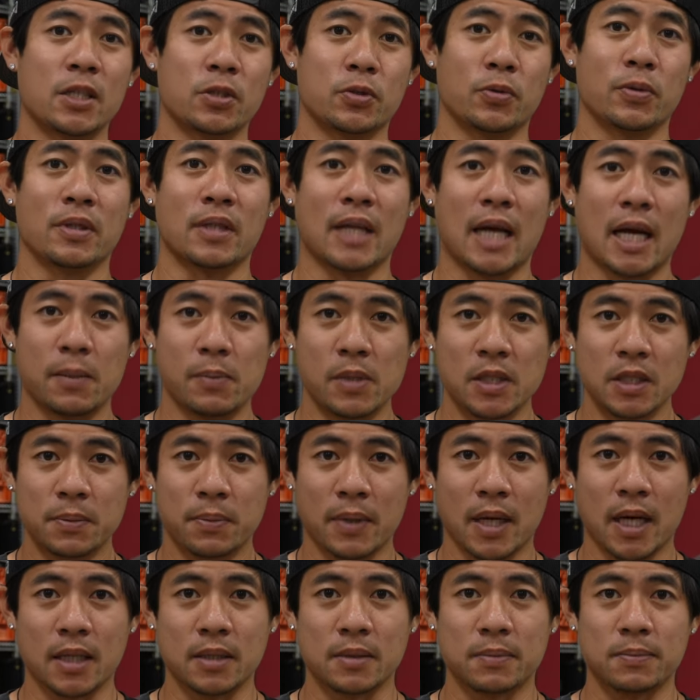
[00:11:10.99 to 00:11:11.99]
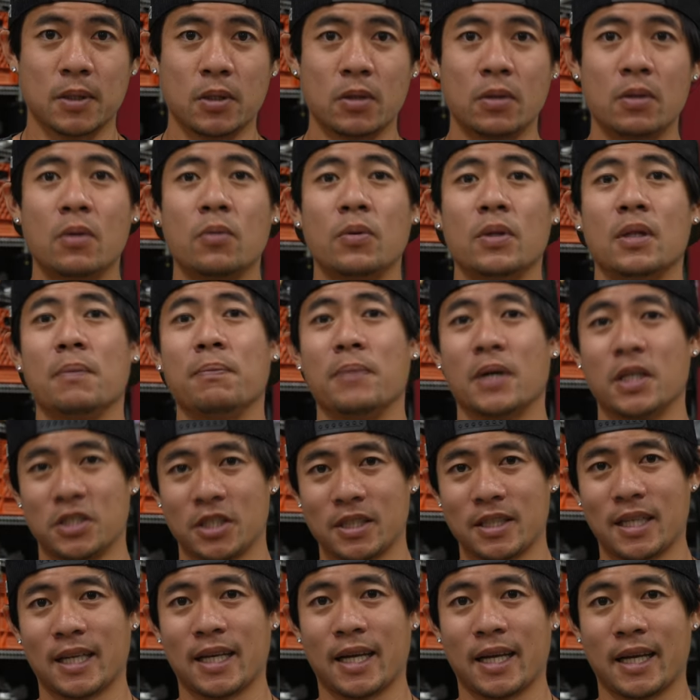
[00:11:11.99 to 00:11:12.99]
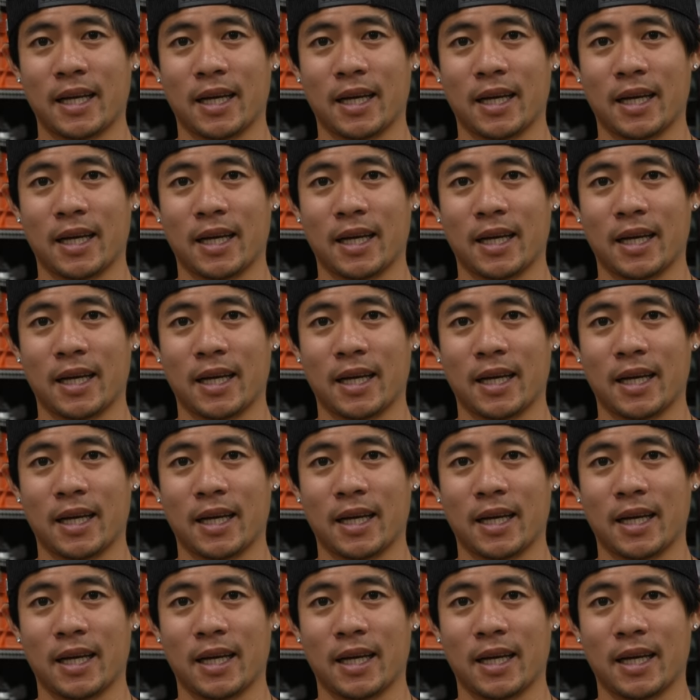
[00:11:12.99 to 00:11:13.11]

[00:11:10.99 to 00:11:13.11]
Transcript: as reliable as possible with the budget that I